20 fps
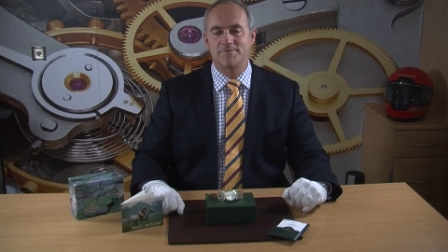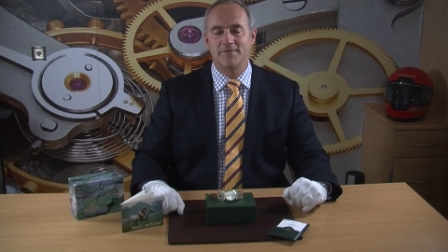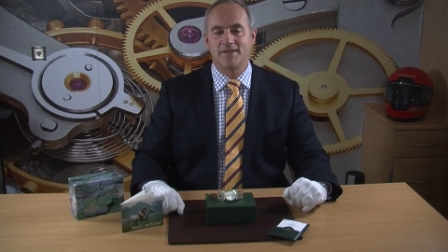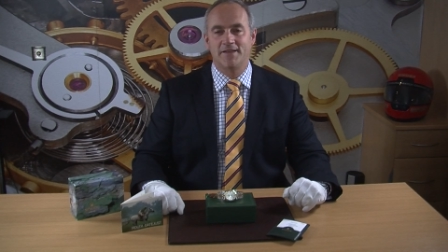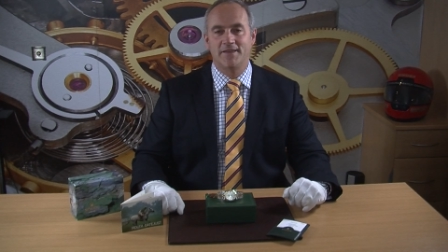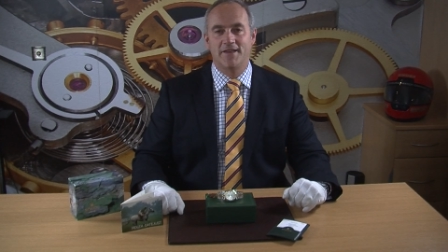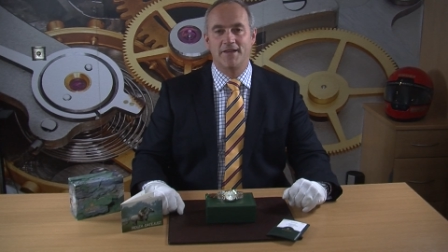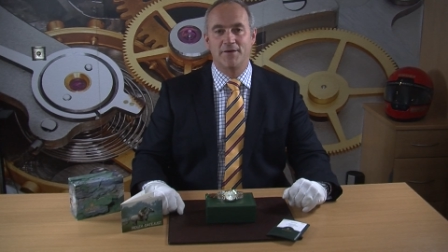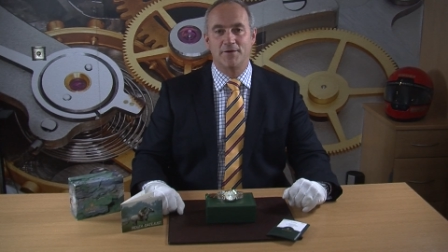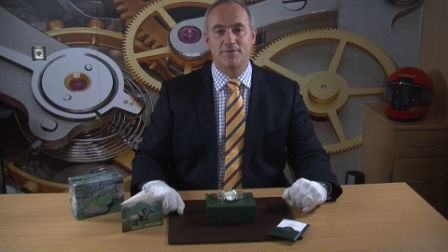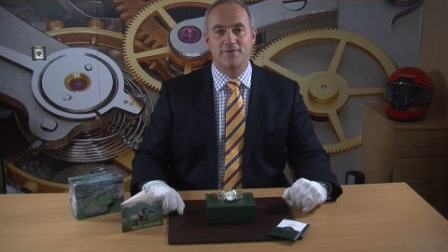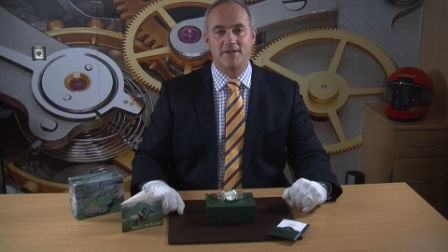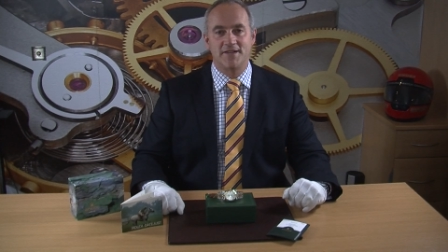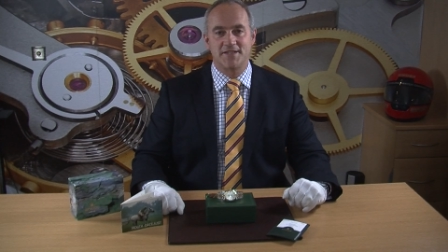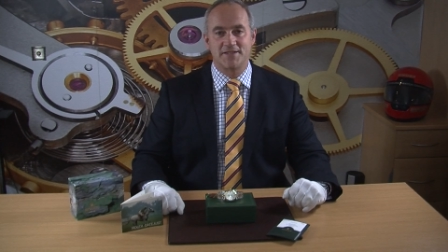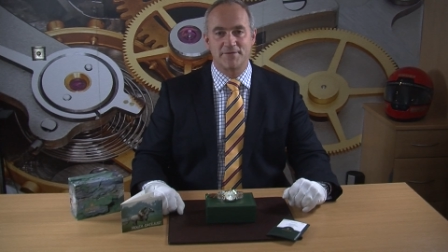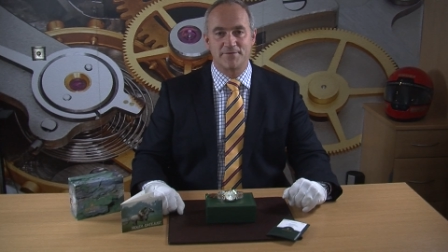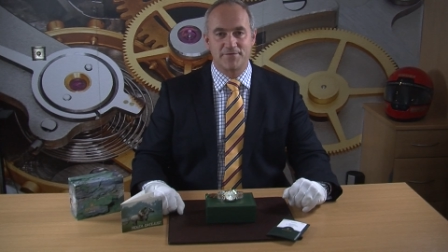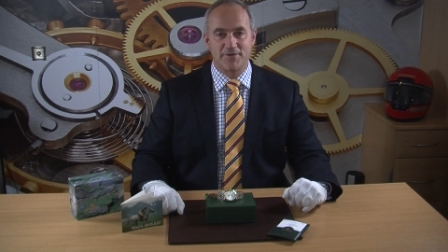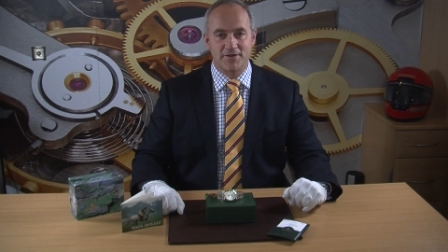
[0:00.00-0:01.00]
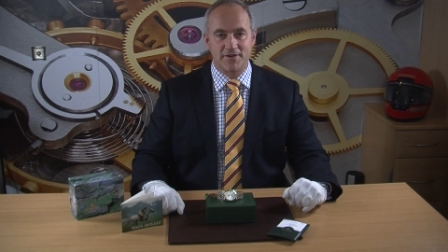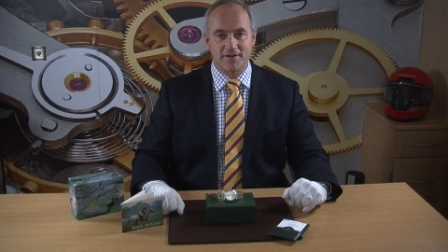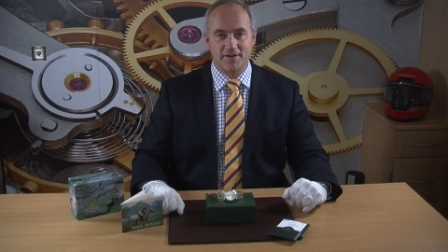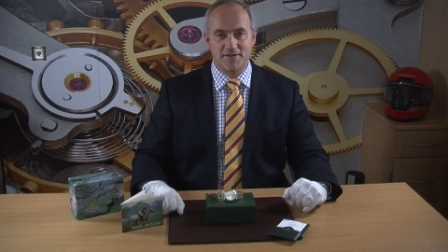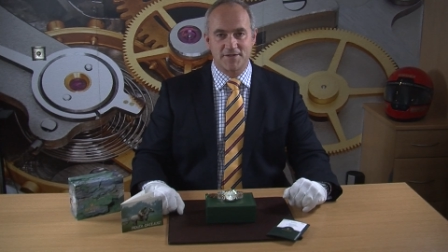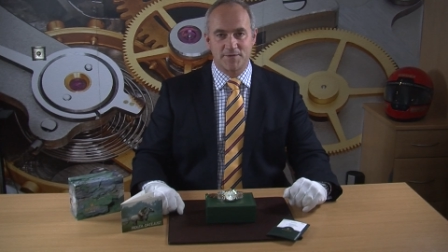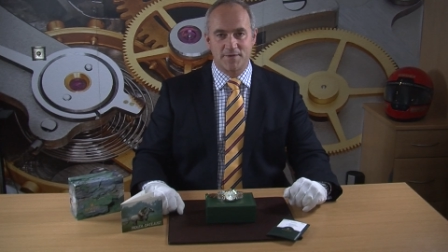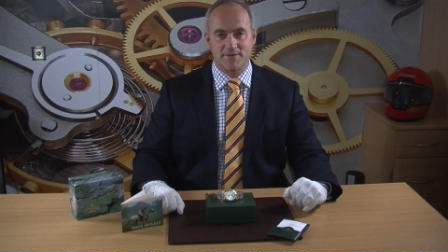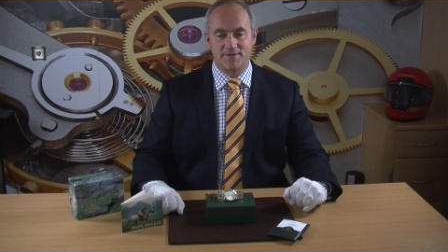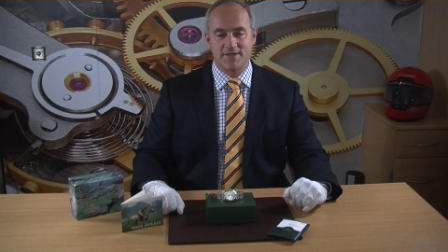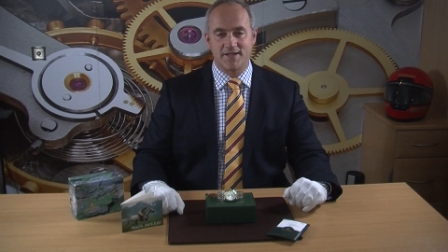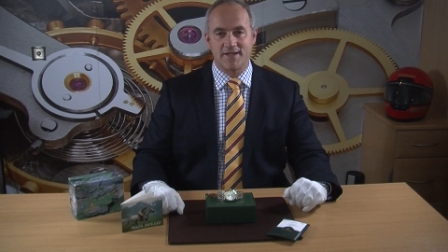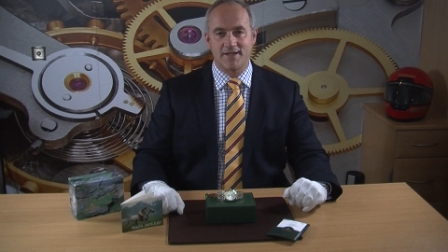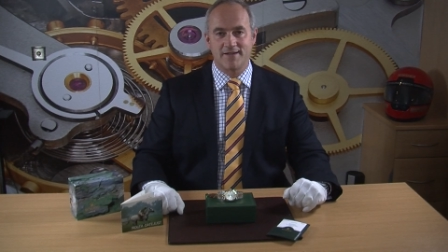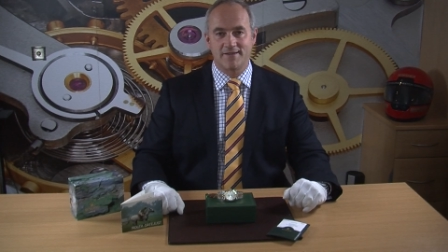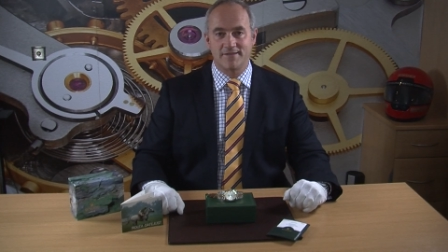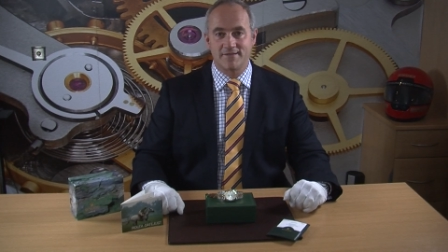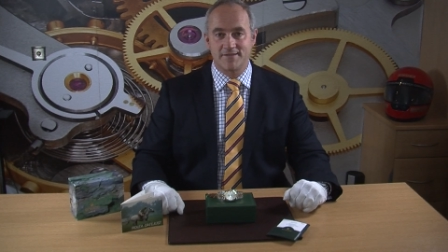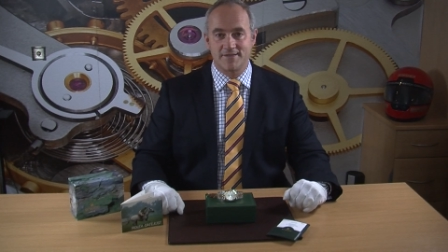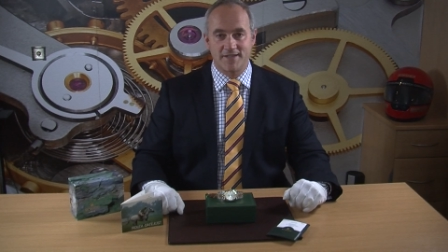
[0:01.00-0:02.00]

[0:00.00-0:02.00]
and there you'll find some photographs we've taken,